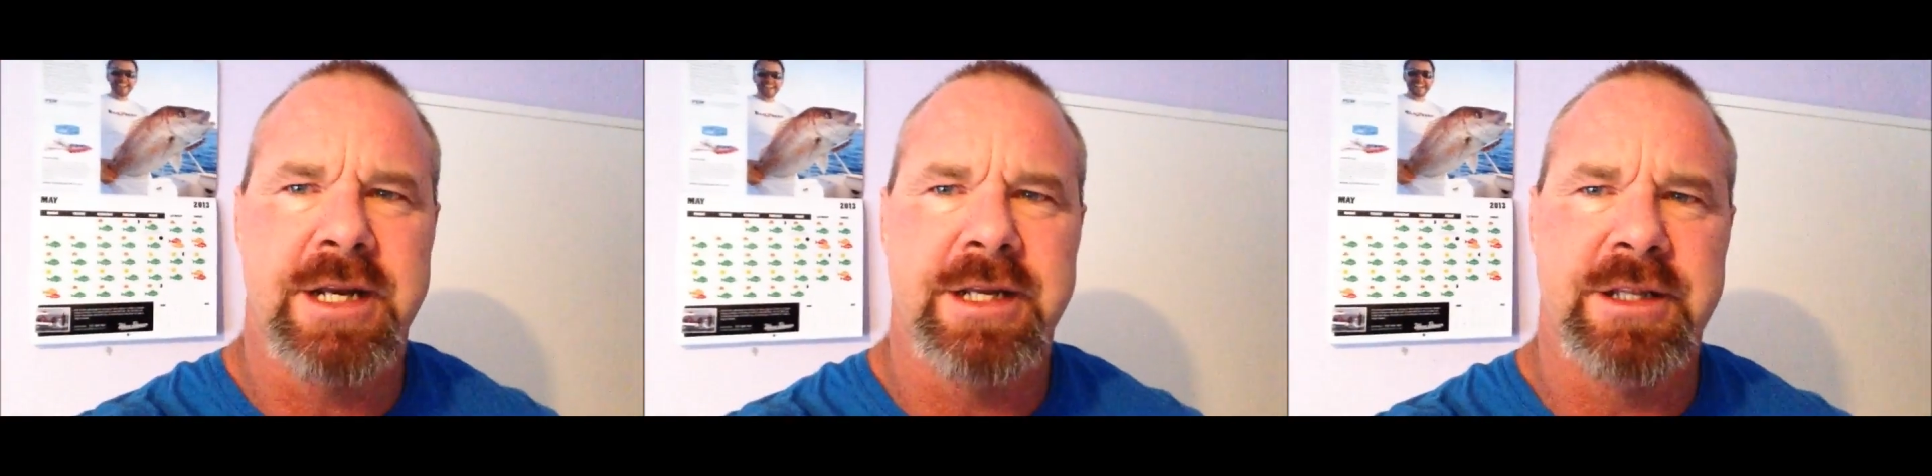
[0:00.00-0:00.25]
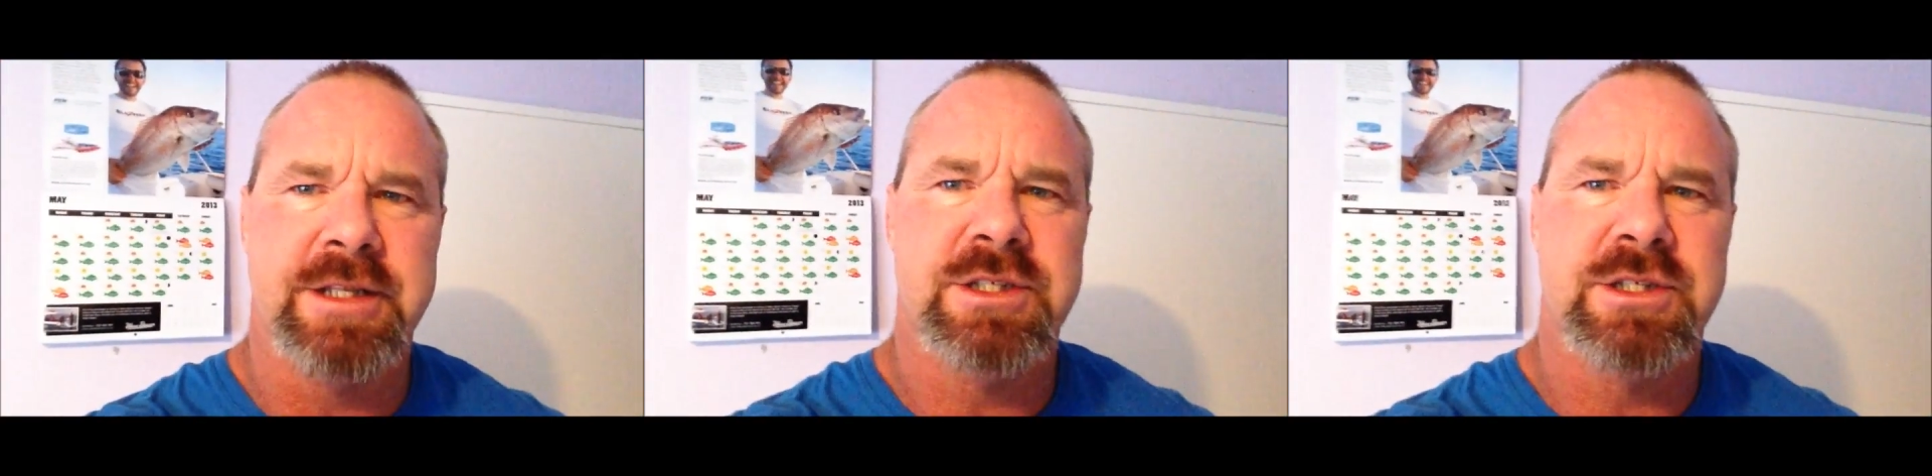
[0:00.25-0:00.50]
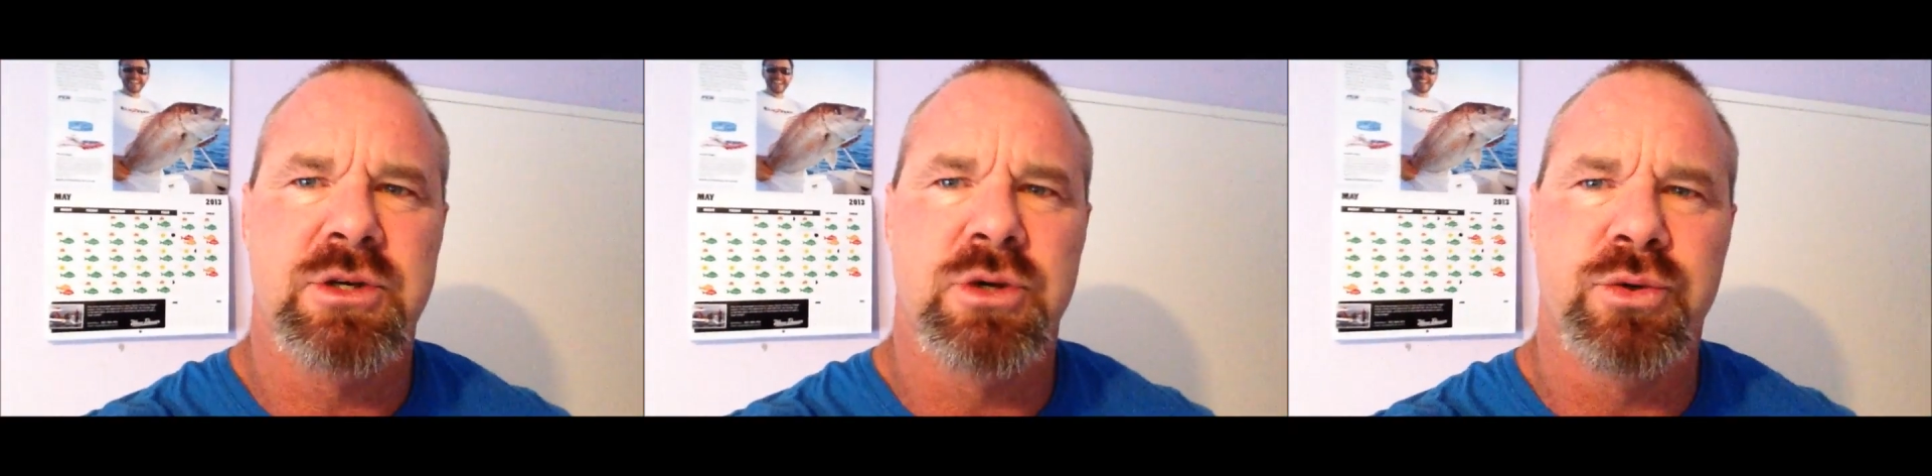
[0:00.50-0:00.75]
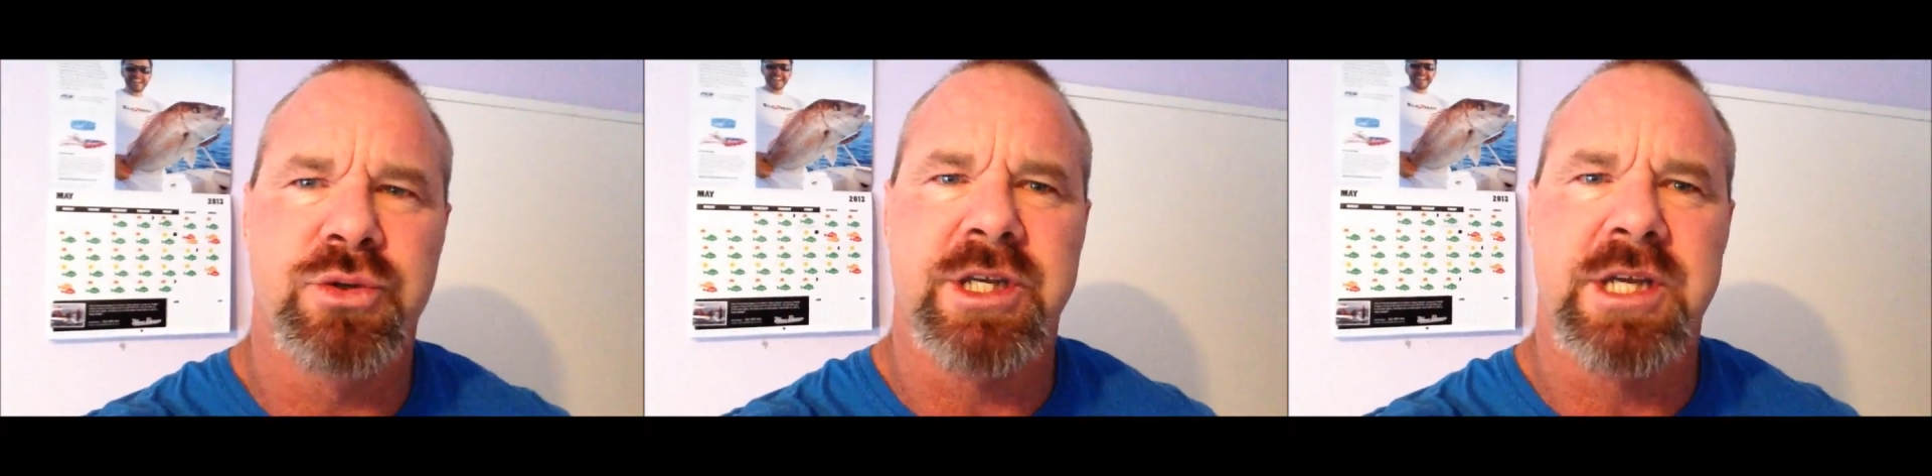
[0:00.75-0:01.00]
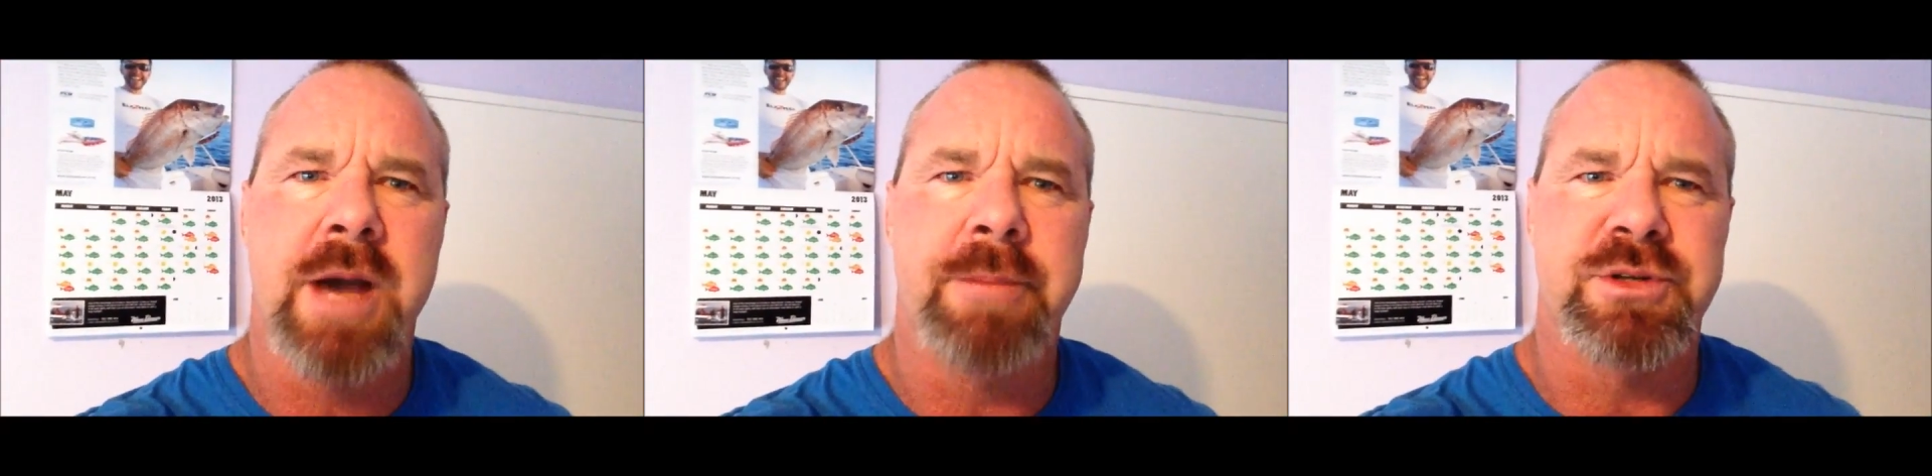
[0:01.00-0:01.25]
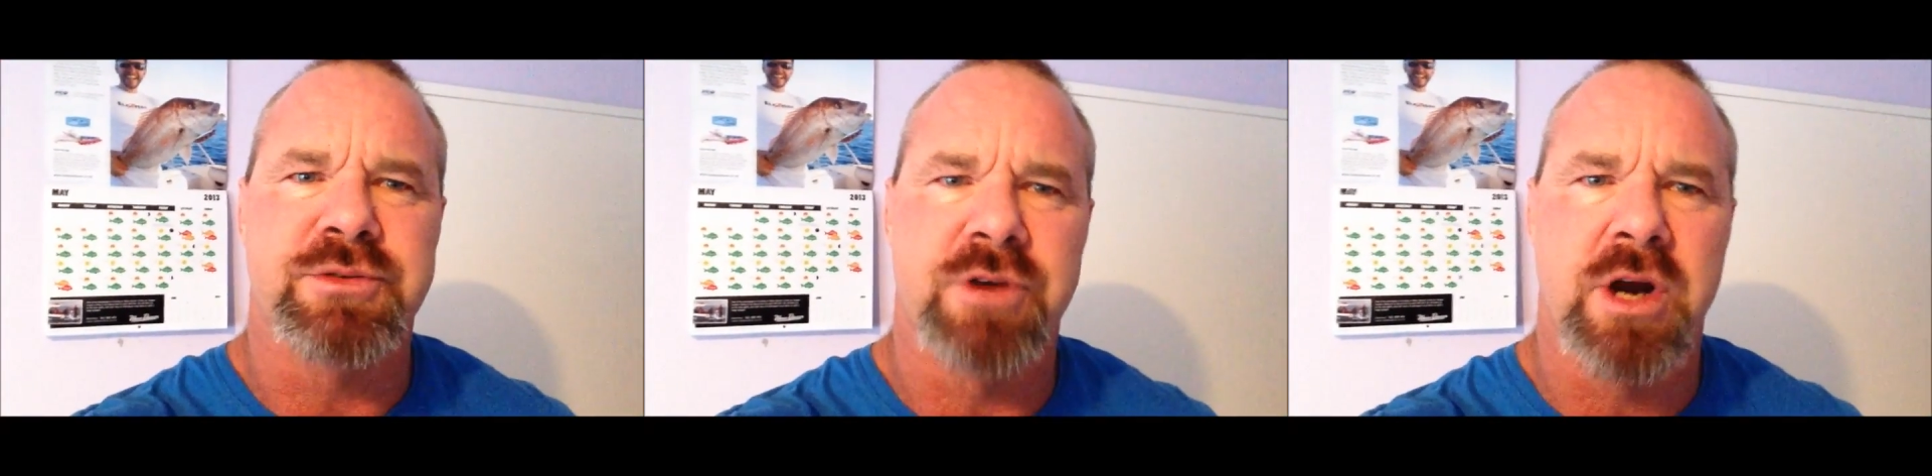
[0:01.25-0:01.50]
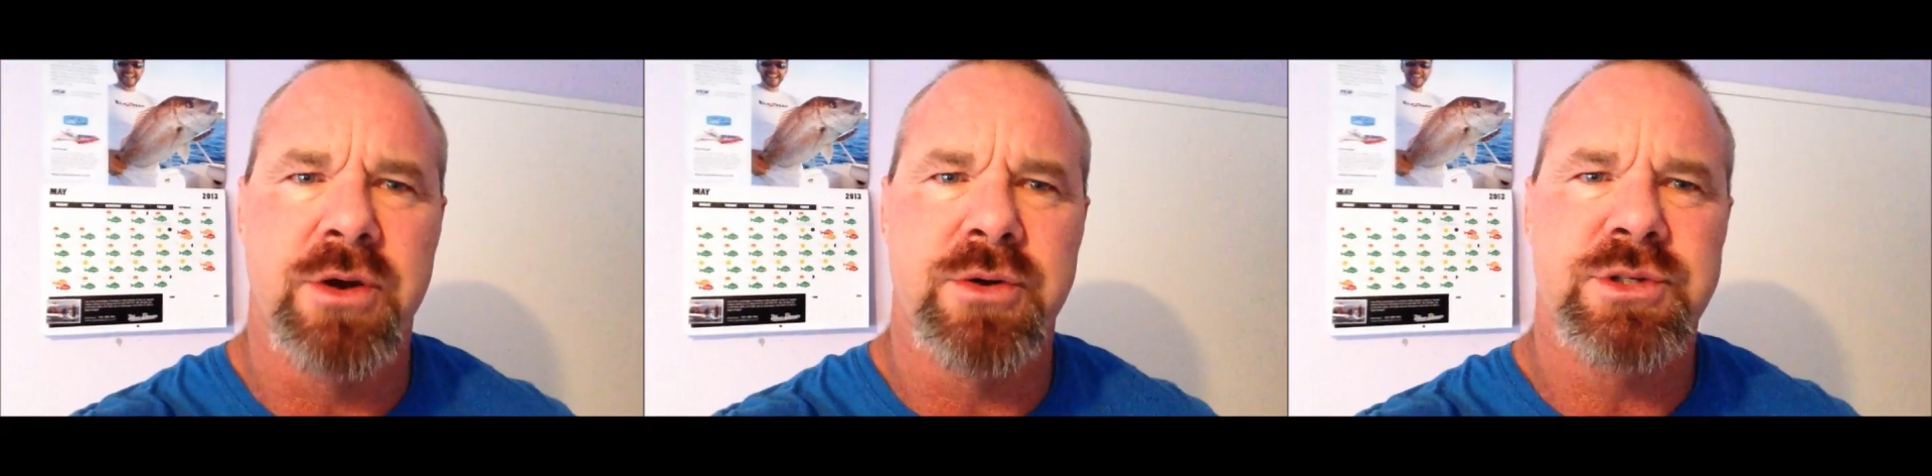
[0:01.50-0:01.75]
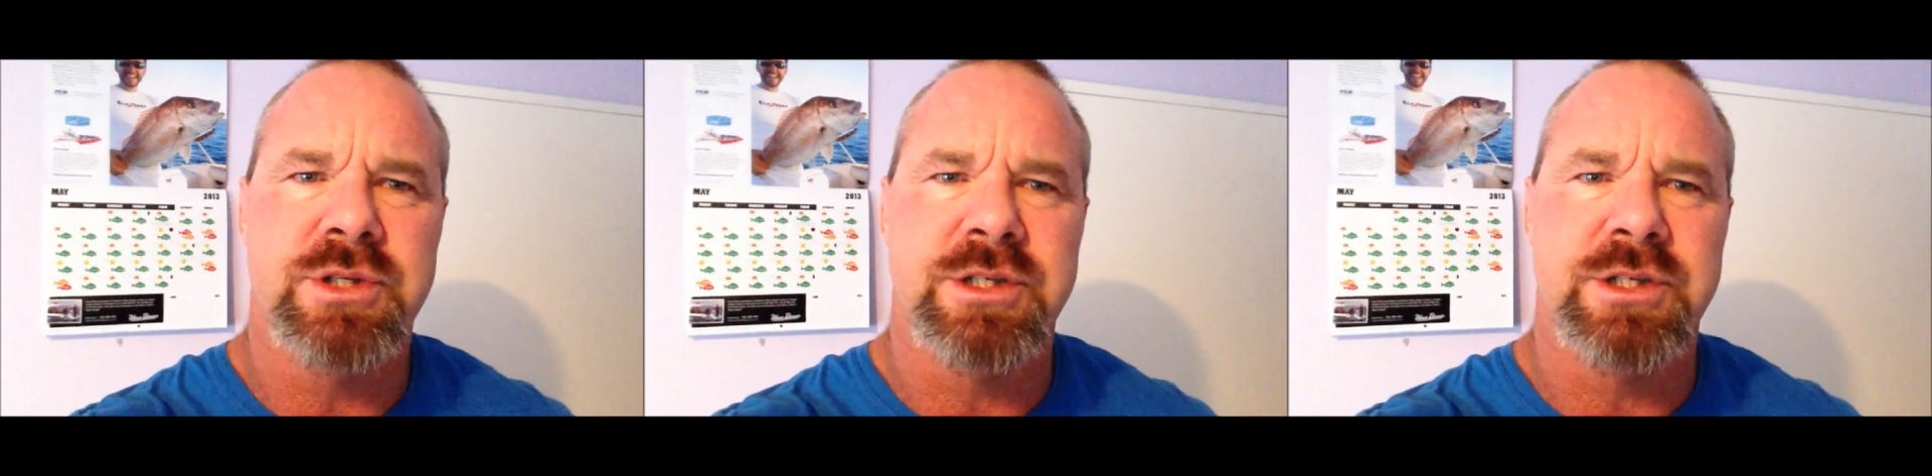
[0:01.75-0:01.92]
and it's called the compass rose.